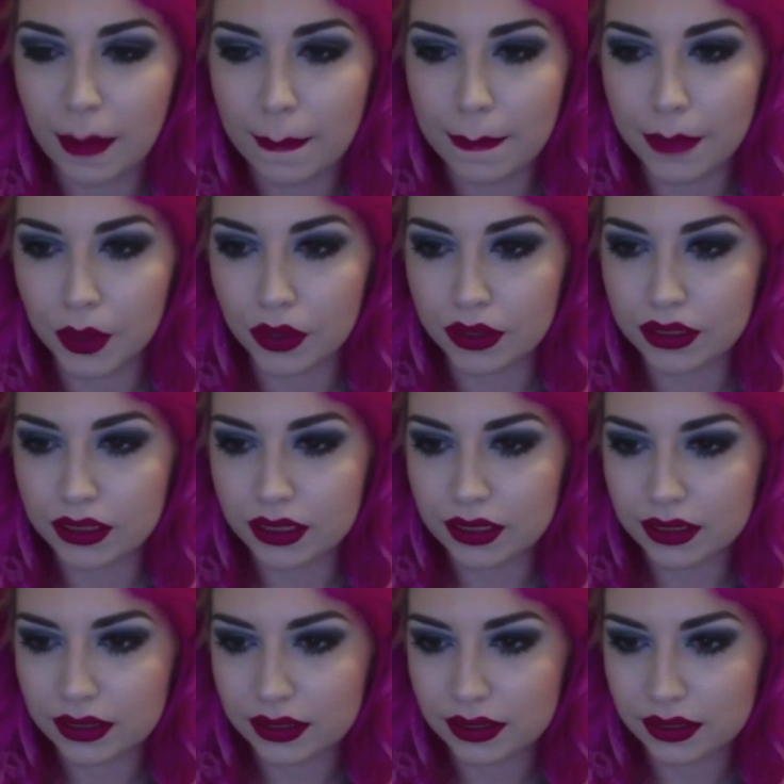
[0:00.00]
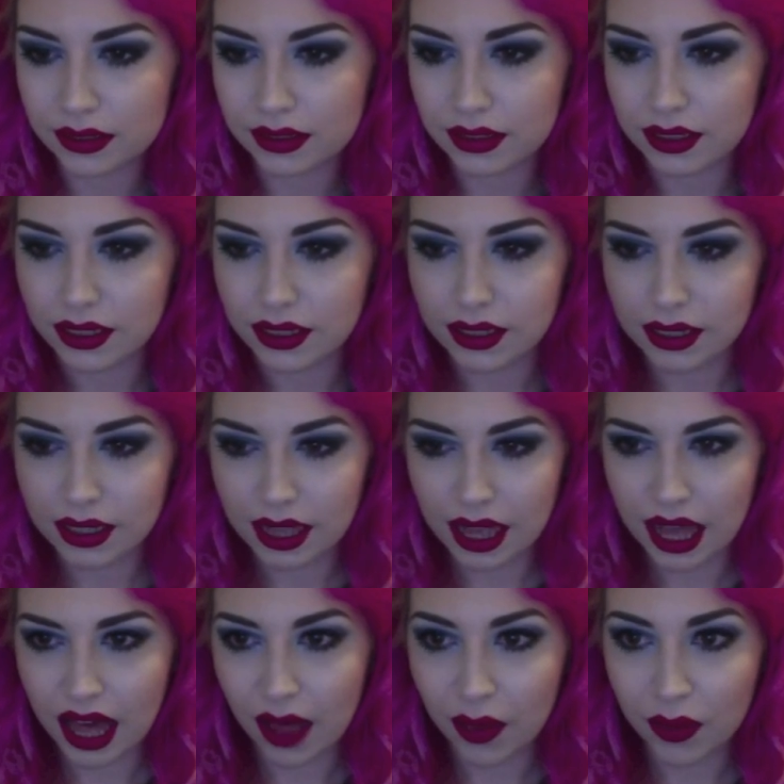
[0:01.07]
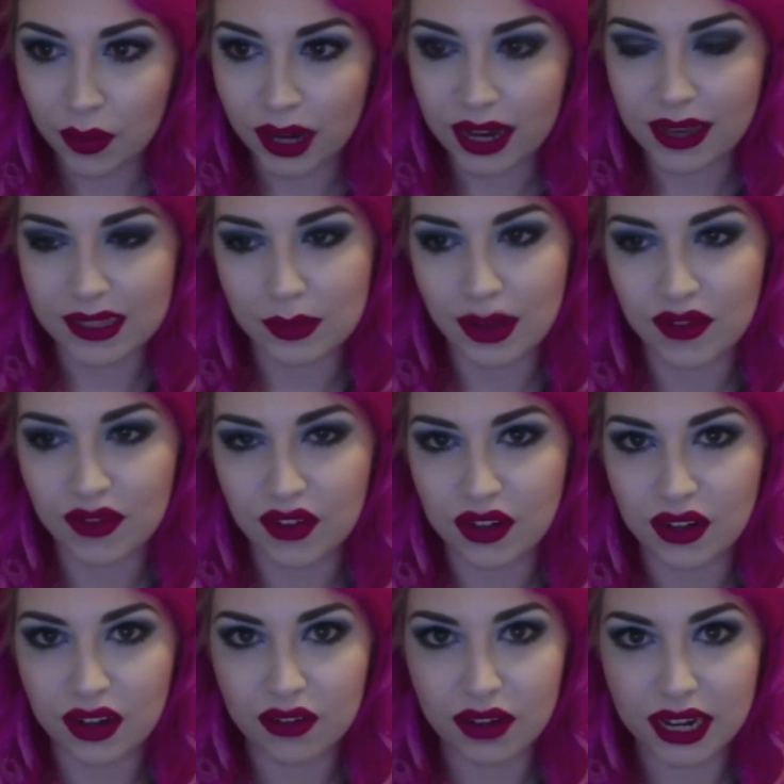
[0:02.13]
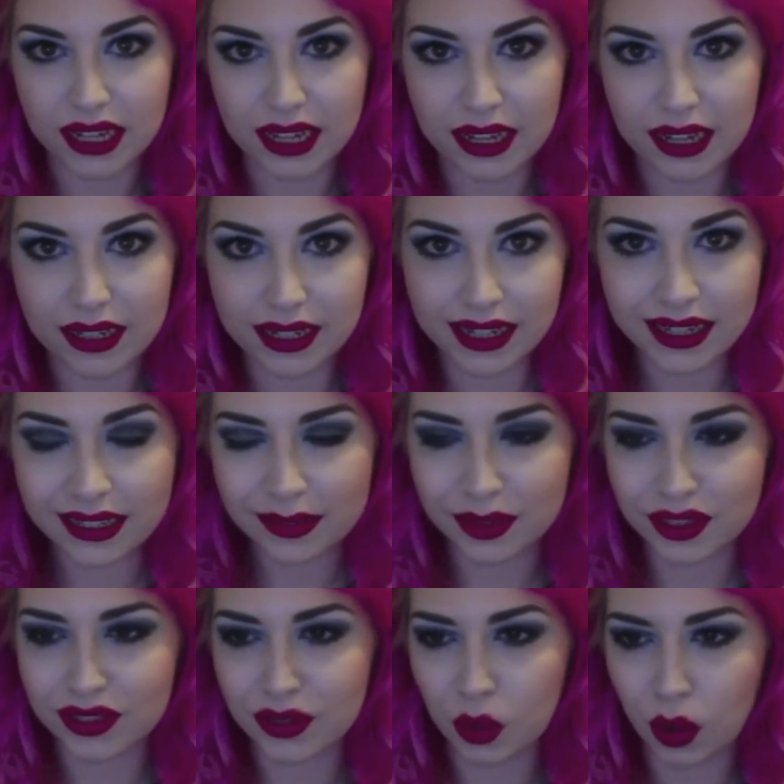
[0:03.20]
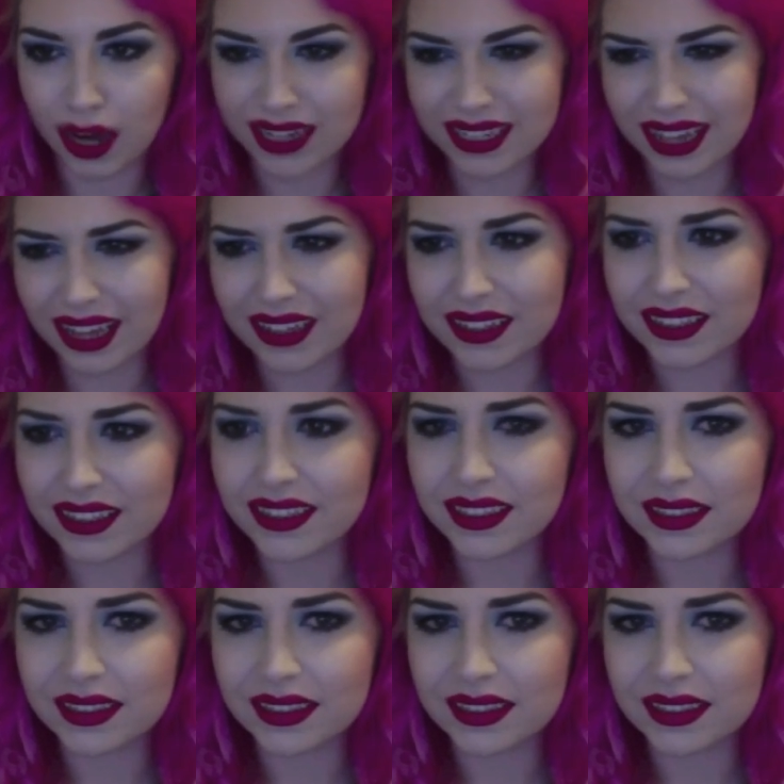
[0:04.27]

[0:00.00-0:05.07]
But health-wise, I'm having an all right kind of day. Just quite tired.